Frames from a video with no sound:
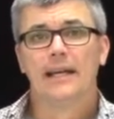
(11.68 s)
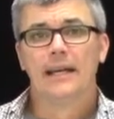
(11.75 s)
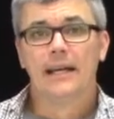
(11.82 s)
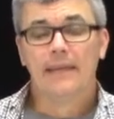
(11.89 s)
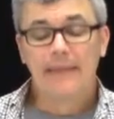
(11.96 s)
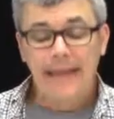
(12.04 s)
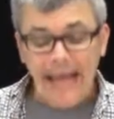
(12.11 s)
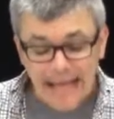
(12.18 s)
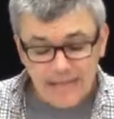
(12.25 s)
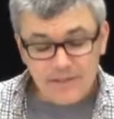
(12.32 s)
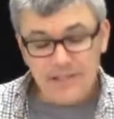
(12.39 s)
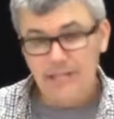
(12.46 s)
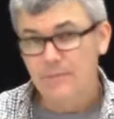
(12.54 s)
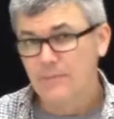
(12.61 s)
And they
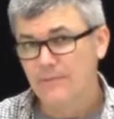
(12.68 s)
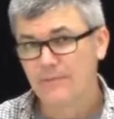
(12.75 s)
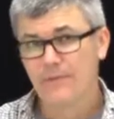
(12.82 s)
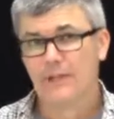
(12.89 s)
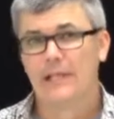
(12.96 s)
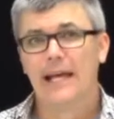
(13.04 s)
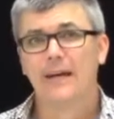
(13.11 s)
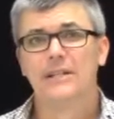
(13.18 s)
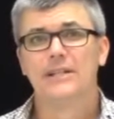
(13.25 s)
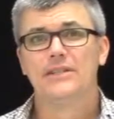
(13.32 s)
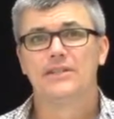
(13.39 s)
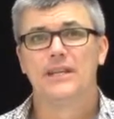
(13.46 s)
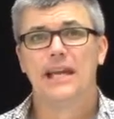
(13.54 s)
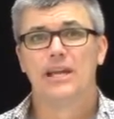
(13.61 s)
asked him to fill out
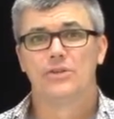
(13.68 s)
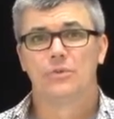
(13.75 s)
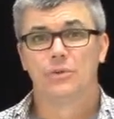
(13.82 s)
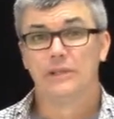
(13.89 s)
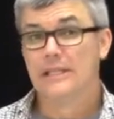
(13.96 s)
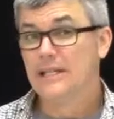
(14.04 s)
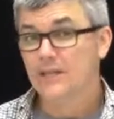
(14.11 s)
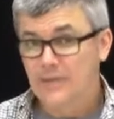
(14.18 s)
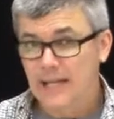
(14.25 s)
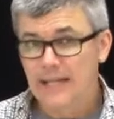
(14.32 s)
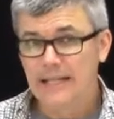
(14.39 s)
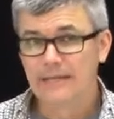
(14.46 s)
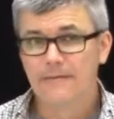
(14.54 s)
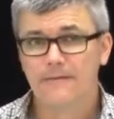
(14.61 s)
his schedule. He's
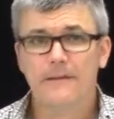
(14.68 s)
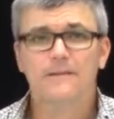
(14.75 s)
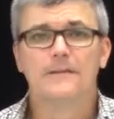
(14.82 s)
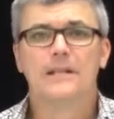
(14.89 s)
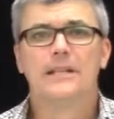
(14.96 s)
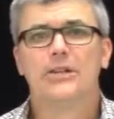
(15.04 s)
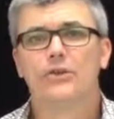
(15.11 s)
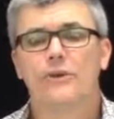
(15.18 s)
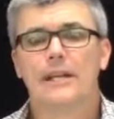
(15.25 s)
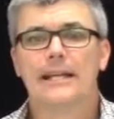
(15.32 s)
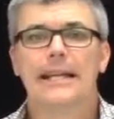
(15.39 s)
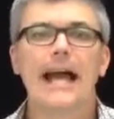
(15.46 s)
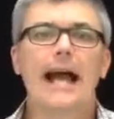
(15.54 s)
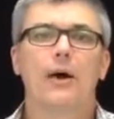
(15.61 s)
taking fifteen
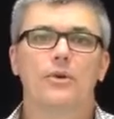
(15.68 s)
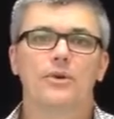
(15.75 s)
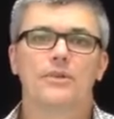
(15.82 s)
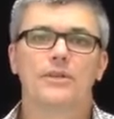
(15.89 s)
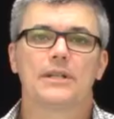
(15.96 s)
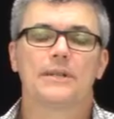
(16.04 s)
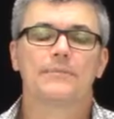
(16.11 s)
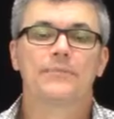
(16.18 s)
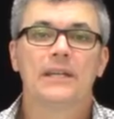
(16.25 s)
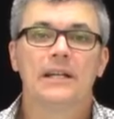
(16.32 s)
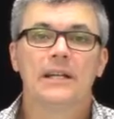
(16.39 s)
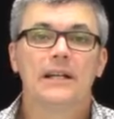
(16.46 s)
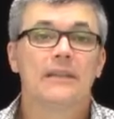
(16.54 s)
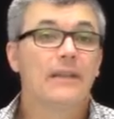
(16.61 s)
credit hours, and
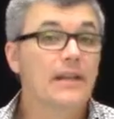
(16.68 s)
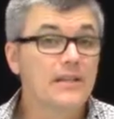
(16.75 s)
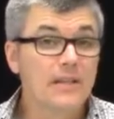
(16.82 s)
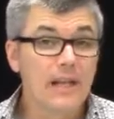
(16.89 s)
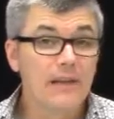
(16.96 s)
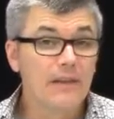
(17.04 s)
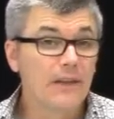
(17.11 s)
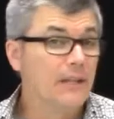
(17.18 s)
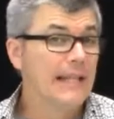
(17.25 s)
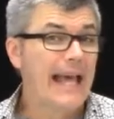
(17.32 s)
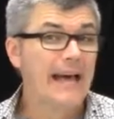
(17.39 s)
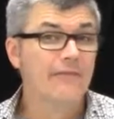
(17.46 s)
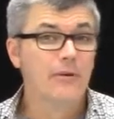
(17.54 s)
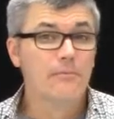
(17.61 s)
they say that he'll
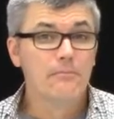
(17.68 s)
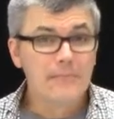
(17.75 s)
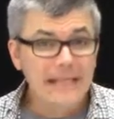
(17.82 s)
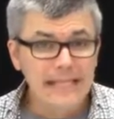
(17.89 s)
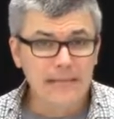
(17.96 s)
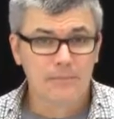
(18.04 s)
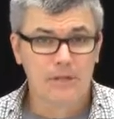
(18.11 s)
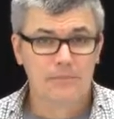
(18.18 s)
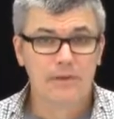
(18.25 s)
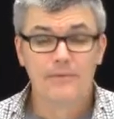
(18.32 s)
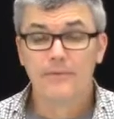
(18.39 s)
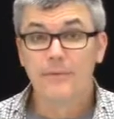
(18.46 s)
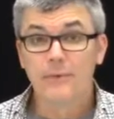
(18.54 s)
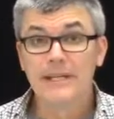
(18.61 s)
have a minimum
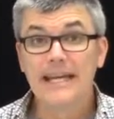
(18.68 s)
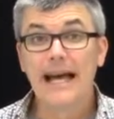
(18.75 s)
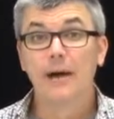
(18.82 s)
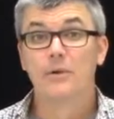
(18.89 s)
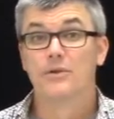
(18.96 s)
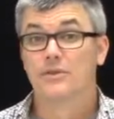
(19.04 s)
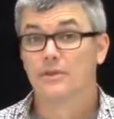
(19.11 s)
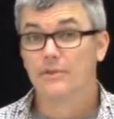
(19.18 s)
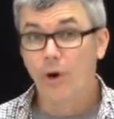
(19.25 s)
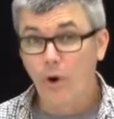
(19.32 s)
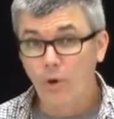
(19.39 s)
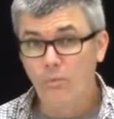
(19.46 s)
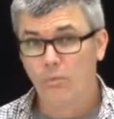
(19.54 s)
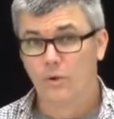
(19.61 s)
of three hours of
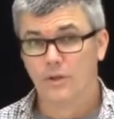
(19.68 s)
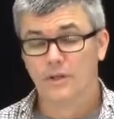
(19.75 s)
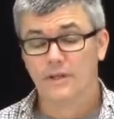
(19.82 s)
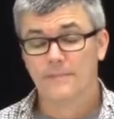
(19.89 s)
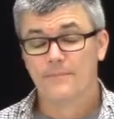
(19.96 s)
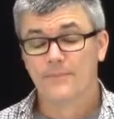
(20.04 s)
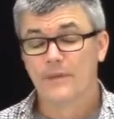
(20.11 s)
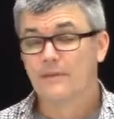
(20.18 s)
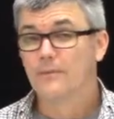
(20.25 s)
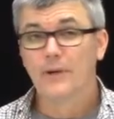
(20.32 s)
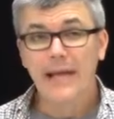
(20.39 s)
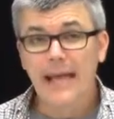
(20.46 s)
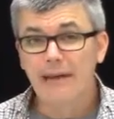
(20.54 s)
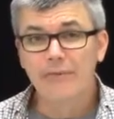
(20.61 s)
homework
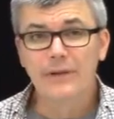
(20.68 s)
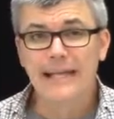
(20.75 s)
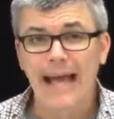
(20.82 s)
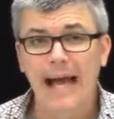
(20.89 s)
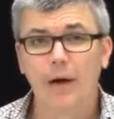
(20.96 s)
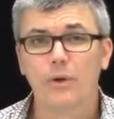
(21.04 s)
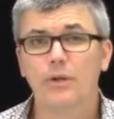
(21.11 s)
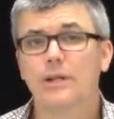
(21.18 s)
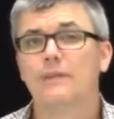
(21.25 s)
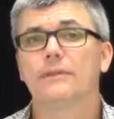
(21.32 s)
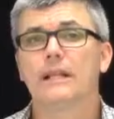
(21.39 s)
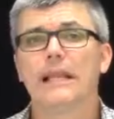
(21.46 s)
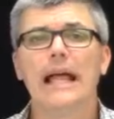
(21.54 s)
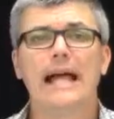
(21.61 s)
for every hour
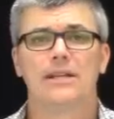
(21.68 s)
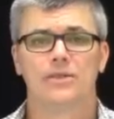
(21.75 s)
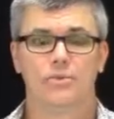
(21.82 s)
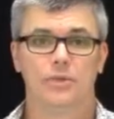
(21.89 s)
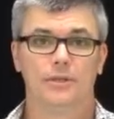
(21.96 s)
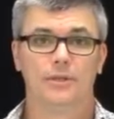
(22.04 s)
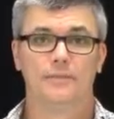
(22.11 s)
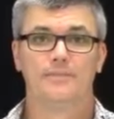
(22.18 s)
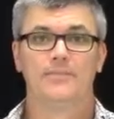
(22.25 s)
of classwork.